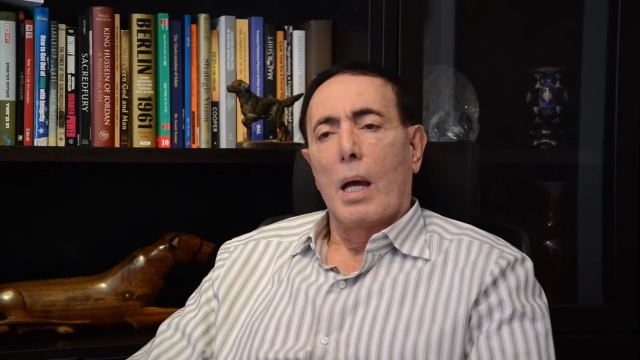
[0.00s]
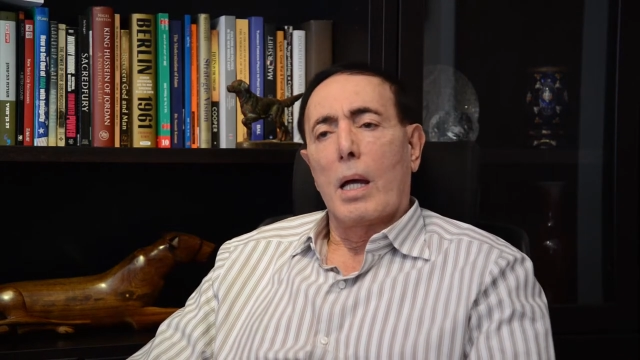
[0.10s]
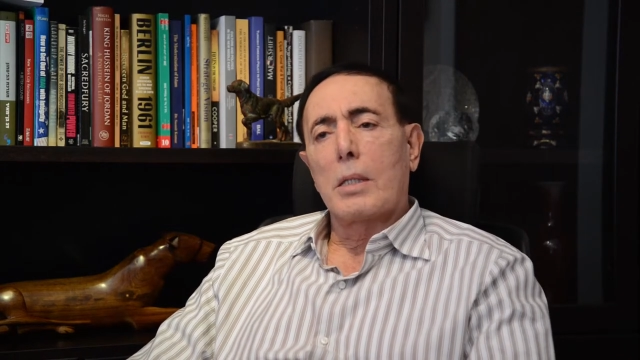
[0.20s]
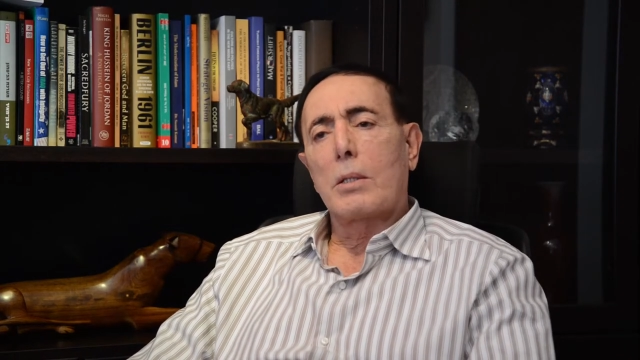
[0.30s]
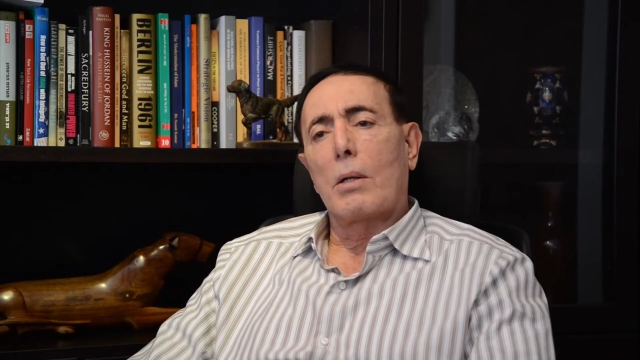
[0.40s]

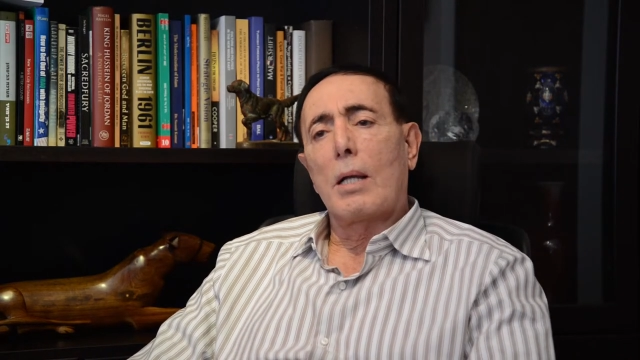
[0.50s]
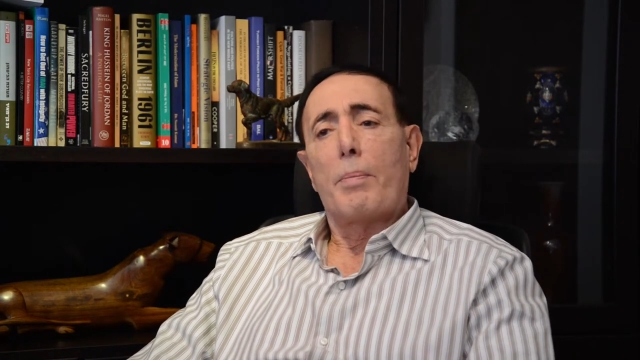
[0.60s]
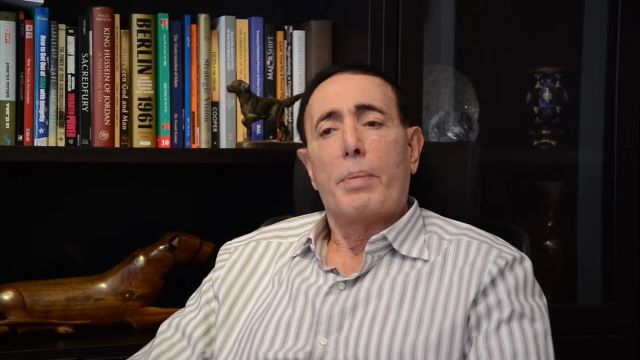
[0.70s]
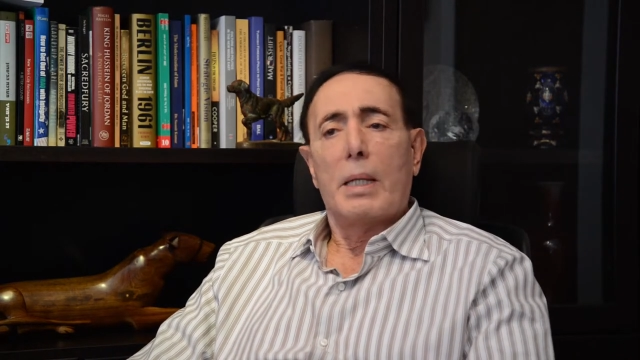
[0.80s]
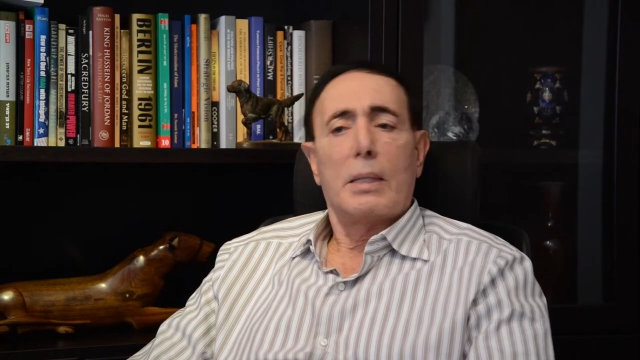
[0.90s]
And so
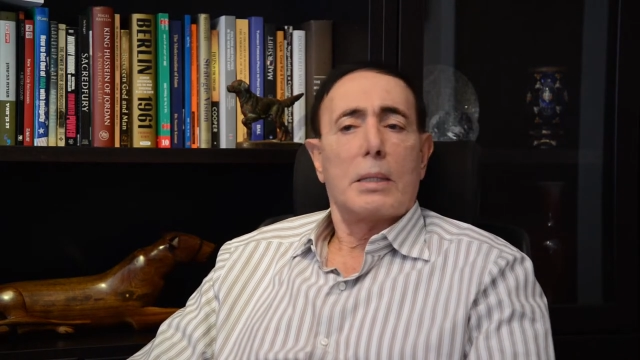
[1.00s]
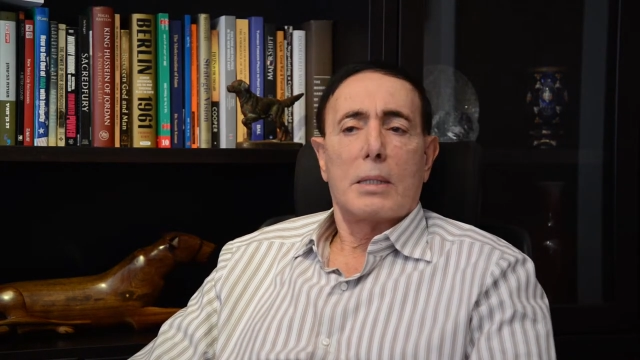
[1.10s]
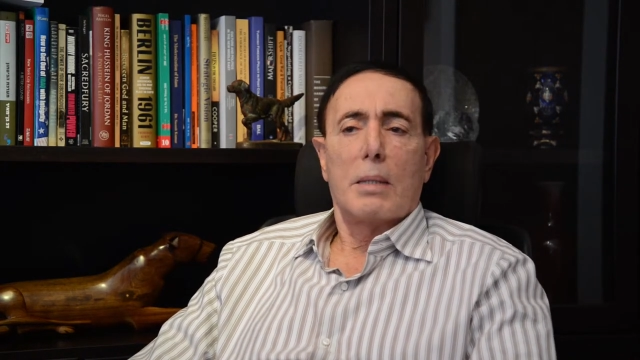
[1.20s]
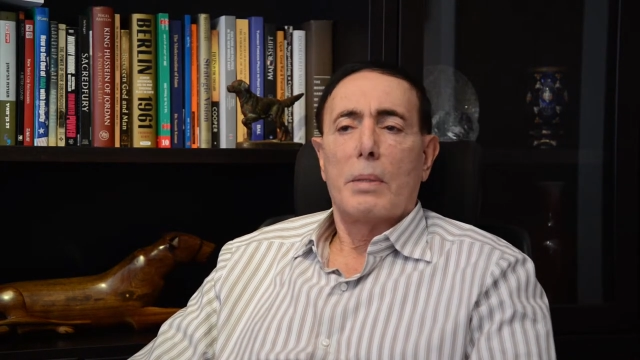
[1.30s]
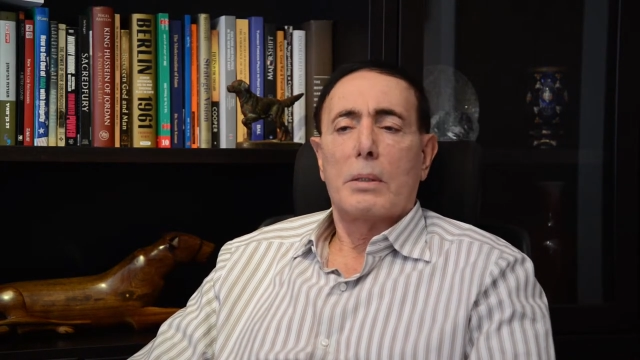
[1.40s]
Lapid is
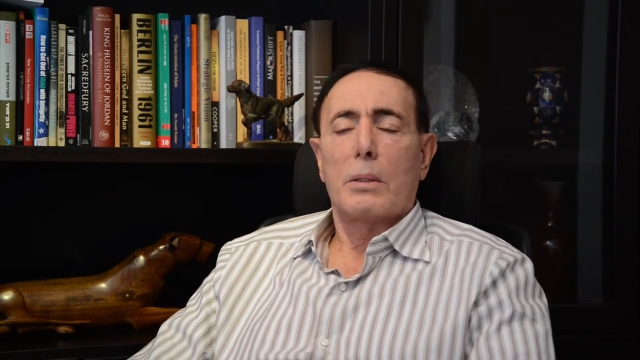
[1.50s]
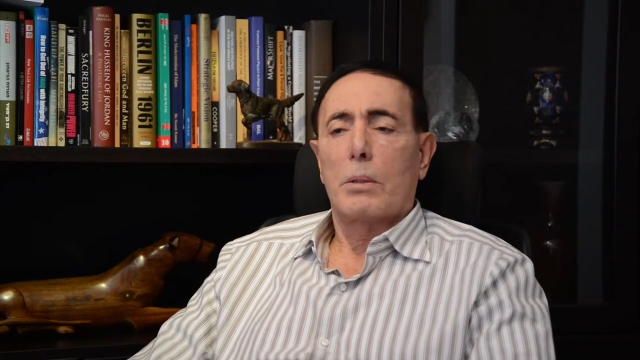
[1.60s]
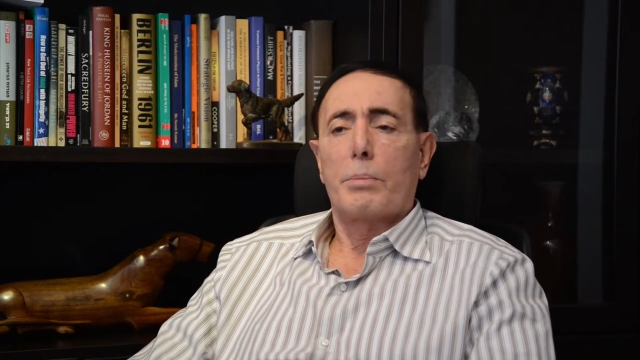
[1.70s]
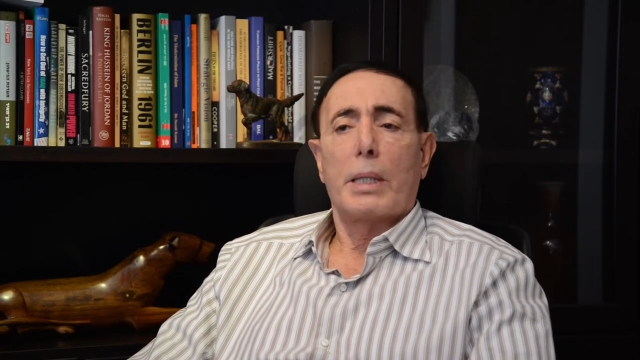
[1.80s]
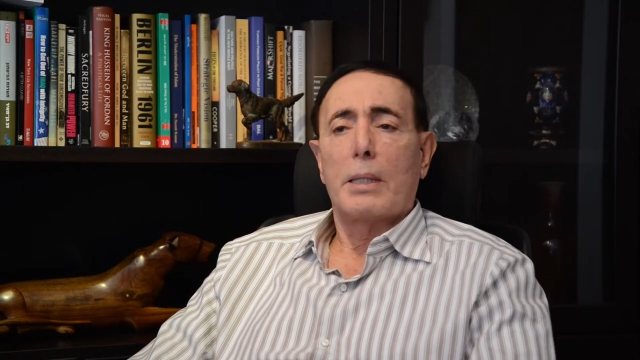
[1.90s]
committed
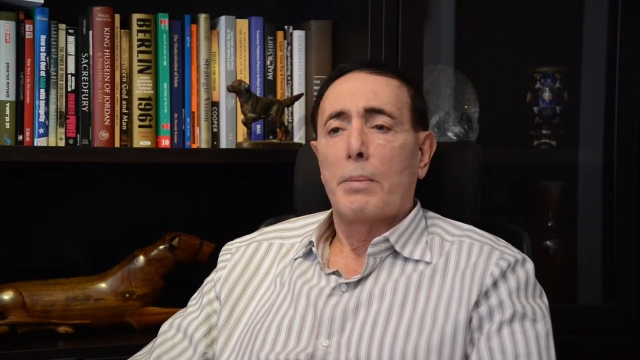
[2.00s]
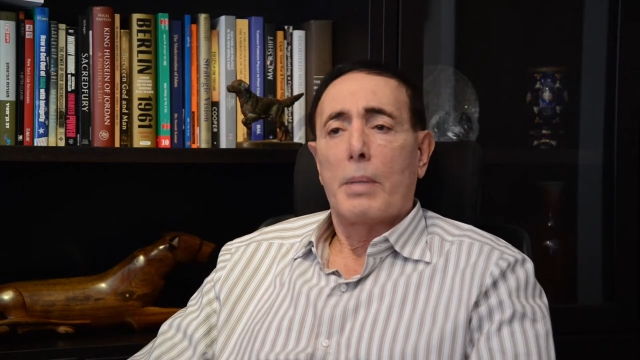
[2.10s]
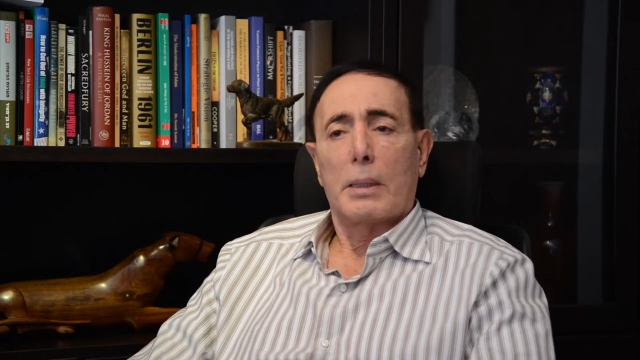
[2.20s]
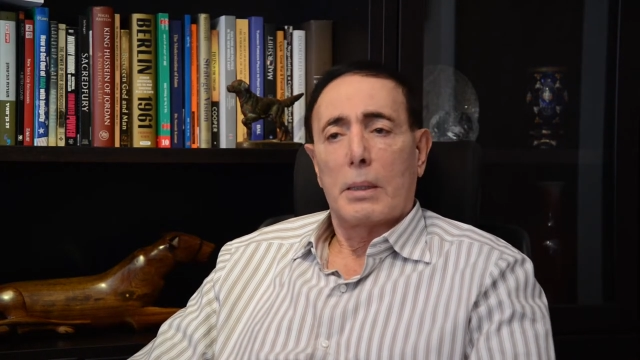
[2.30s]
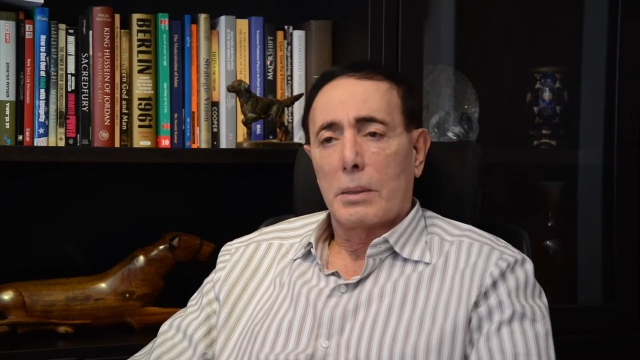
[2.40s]
to bread and
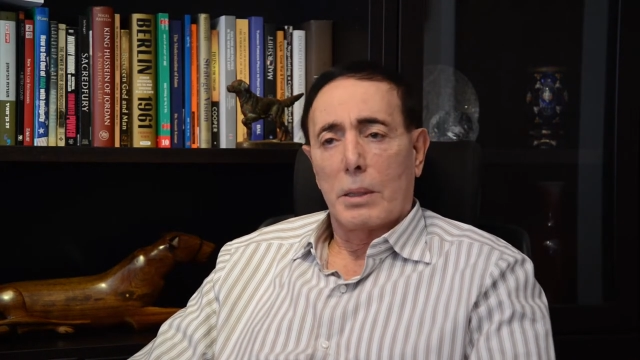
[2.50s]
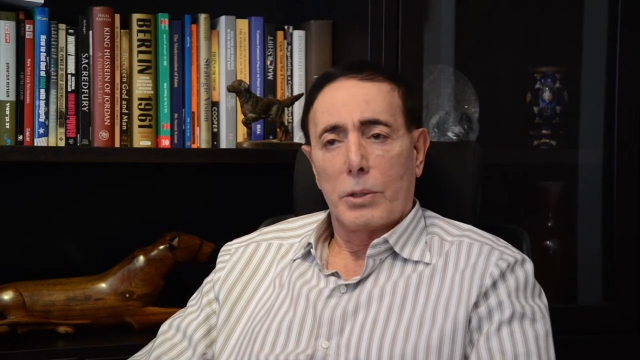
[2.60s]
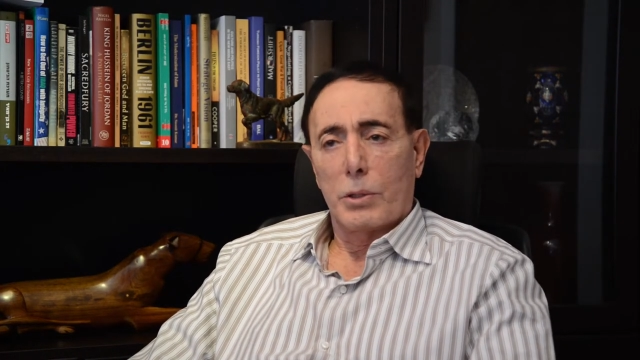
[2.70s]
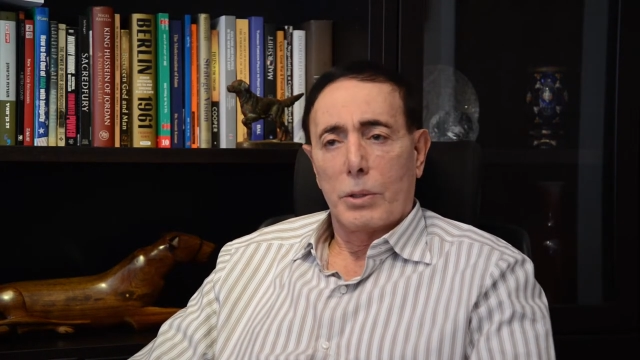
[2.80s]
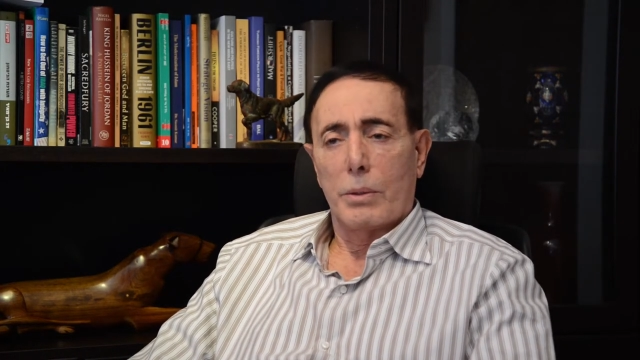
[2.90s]
butter
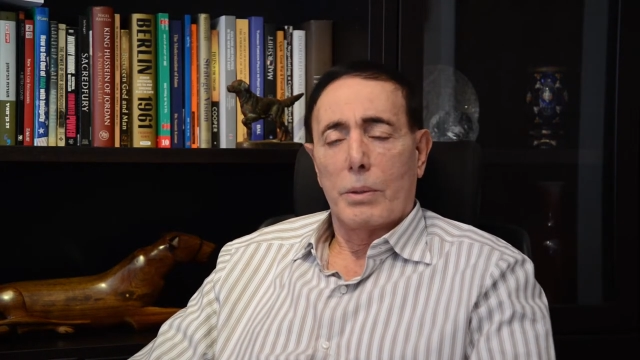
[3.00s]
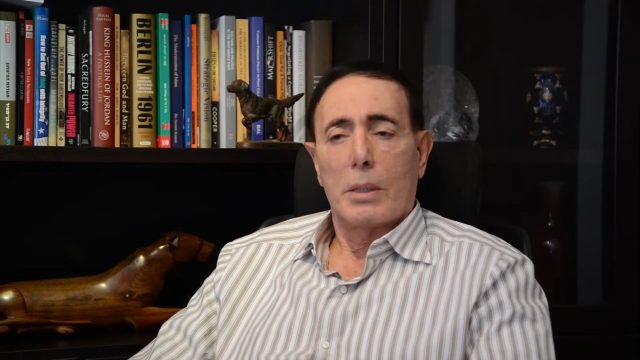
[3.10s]
issue.